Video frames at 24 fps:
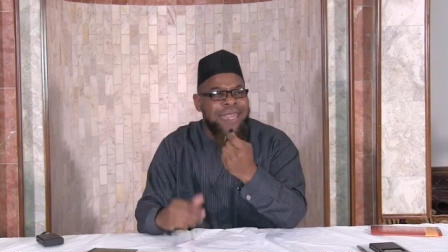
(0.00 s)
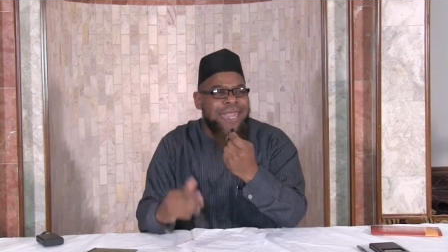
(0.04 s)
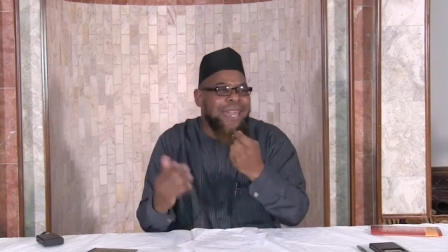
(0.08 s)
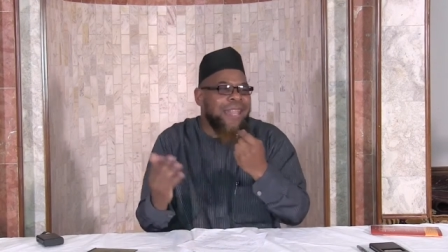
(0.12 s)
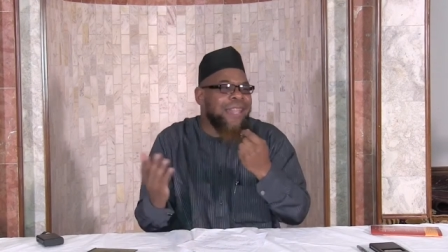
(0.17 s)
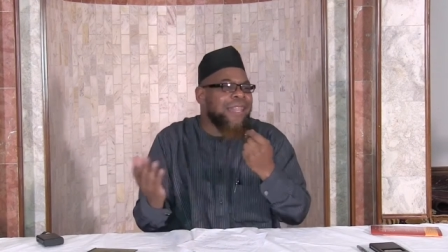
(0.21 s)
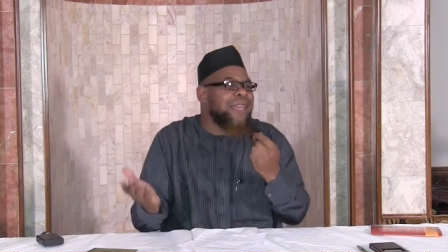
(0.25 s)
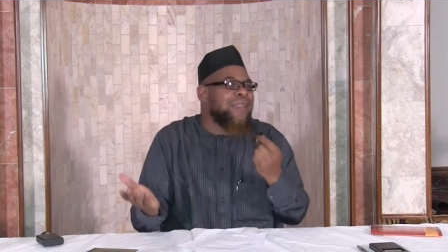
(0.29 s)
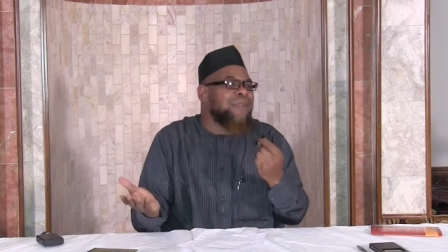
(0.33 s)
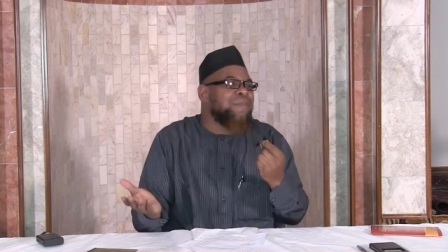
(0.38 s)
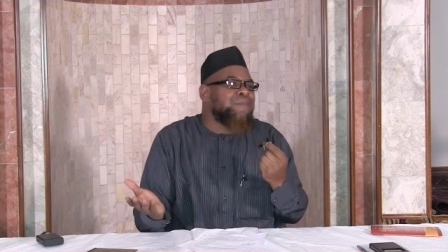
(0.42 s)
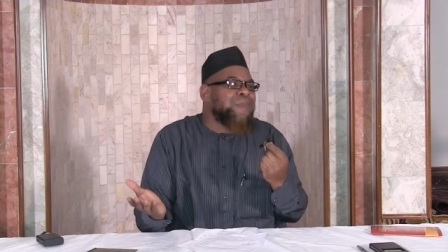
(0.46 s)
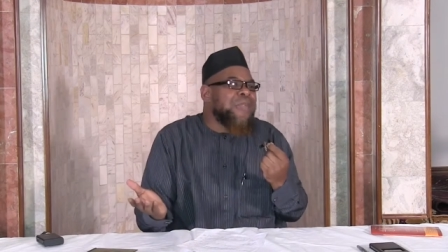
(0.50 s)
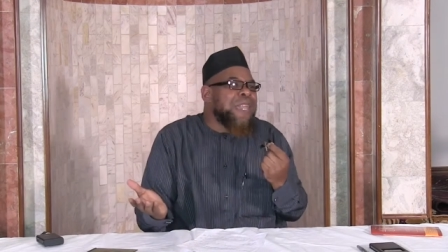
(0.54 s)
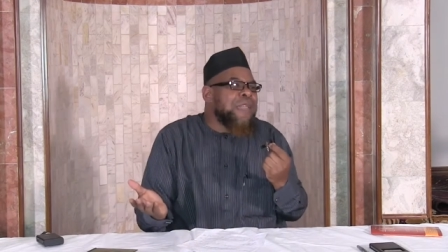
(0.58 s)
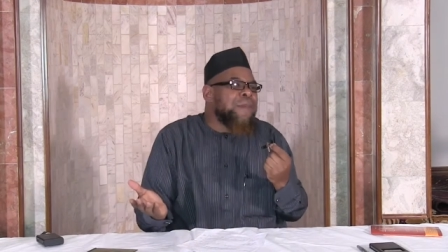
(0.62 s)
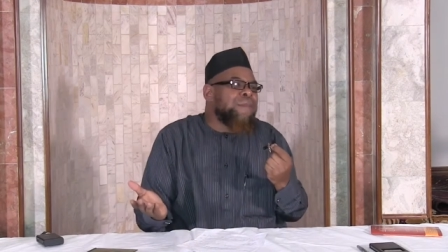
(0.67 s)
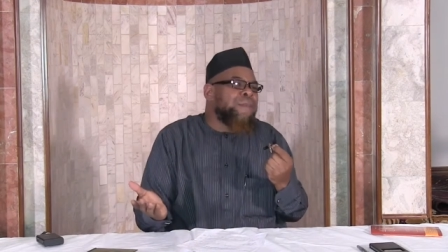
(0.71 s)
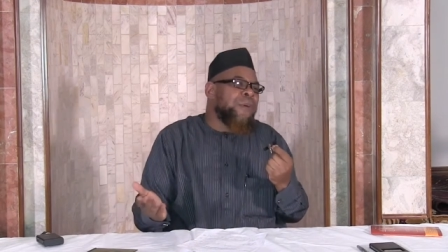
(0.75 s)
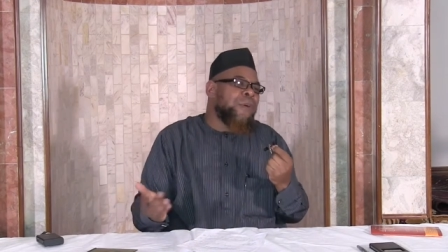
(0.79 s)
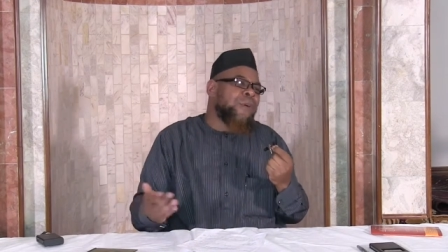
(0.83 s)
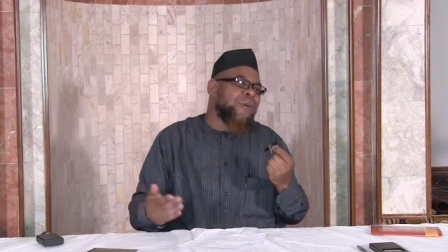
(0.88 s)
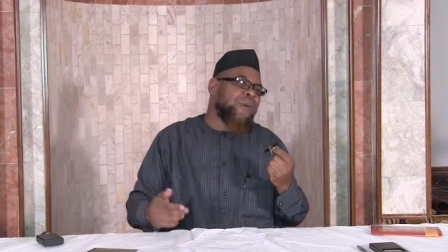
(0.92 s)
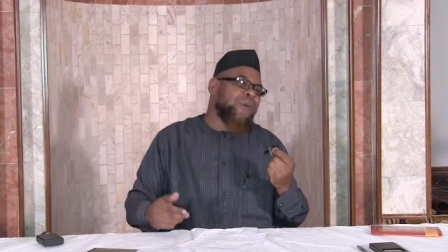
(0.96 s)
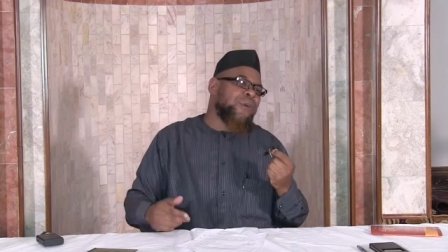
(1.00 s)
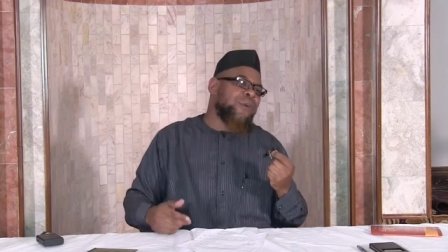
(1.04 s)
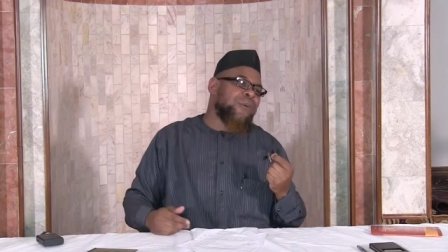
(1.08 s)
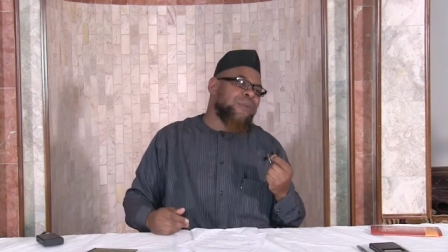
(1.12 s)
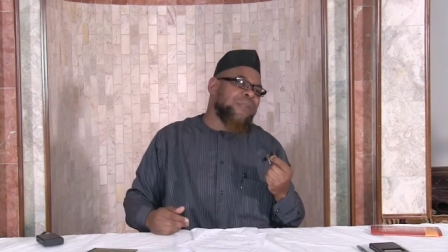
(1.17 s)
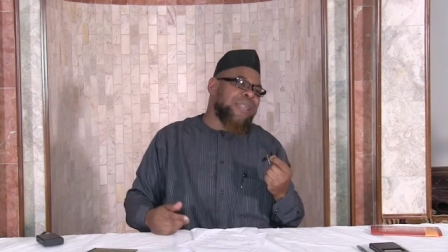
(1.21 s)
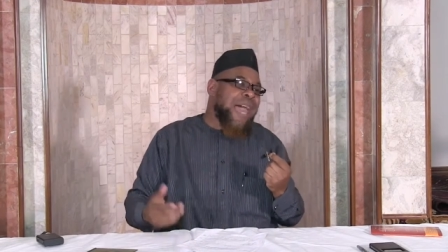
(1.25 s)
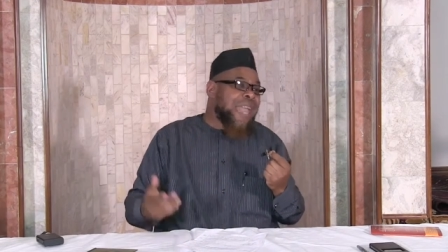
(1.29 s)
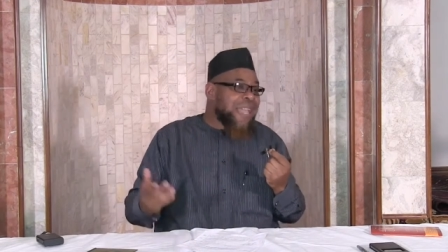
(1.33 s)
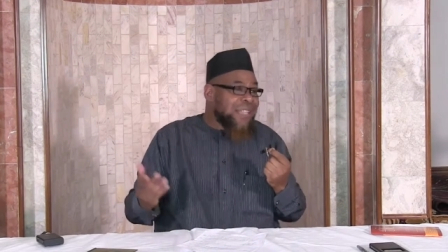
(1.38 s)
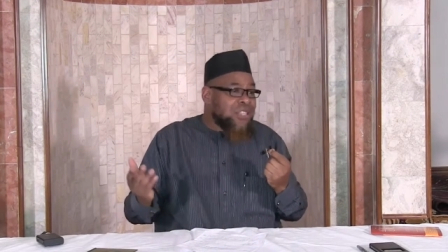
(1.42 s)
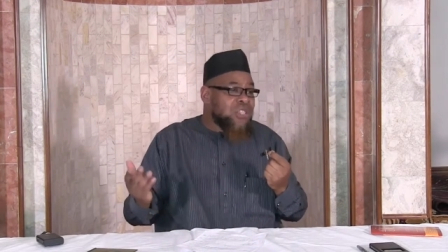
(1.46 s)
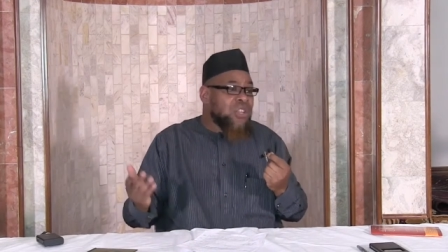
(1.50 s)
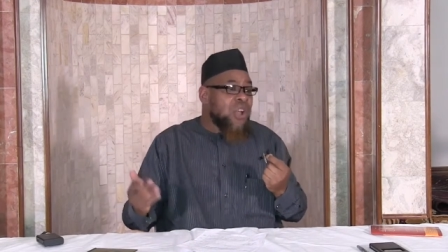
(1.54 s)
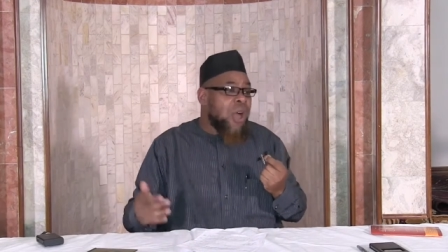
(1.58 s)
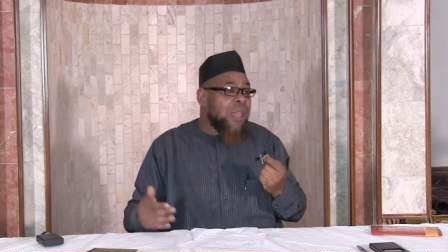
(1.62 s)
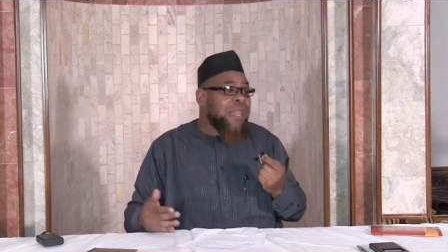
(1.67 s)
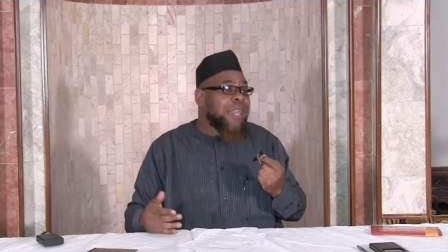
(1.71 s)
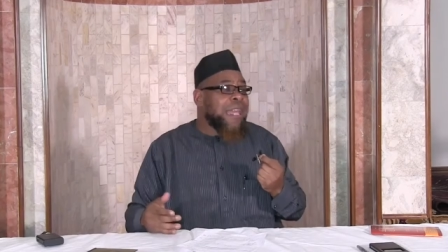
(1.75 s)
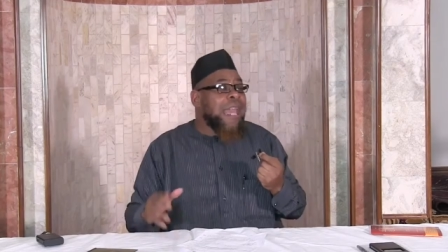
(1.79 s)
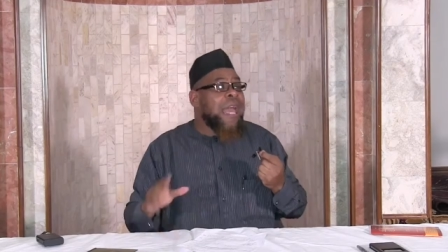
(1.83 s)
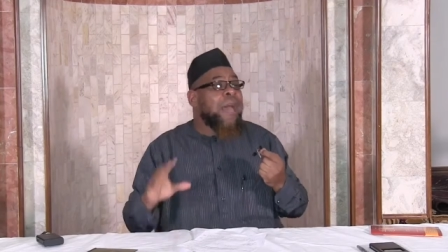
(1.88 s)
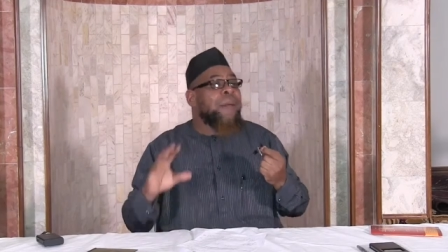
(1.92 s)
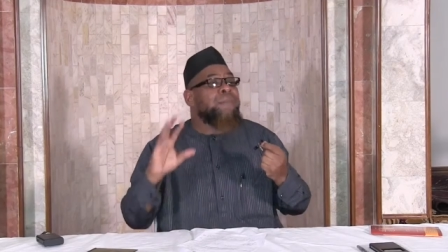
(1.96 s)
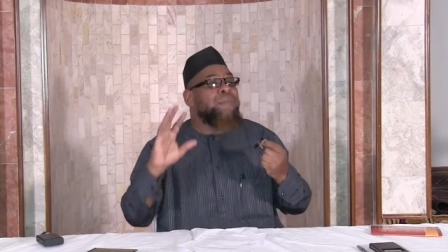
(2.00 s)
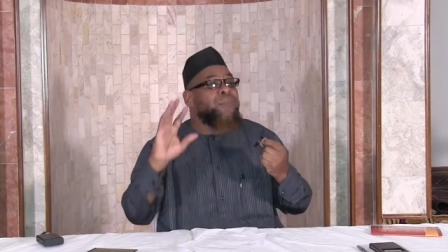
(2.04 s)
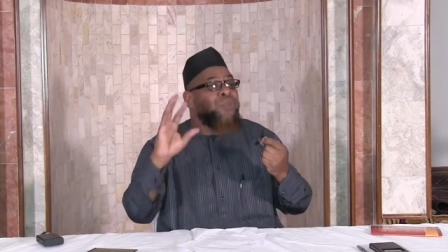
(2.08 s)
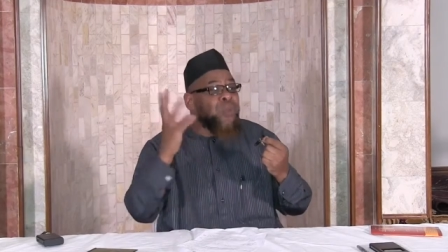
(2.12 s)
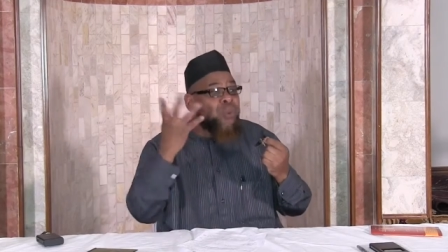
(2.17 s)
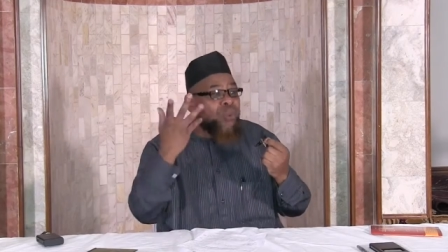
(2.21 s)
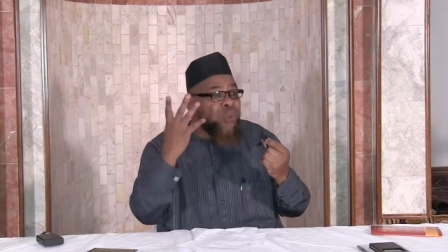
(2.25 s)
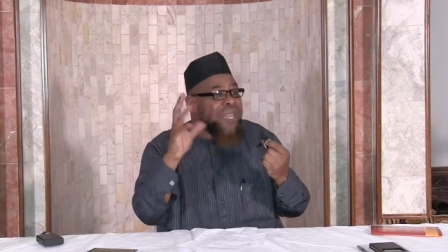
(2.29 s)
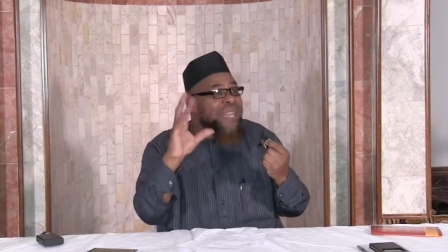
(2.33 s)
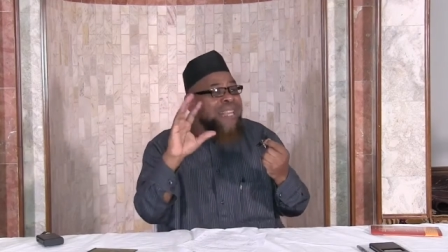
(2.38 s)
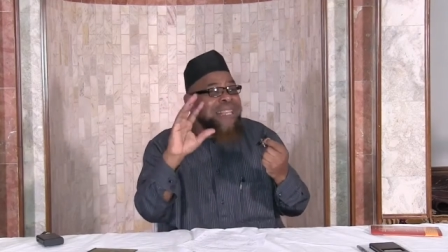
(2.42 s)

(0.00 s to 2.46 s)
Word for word: killing people like Charlie Hebdo.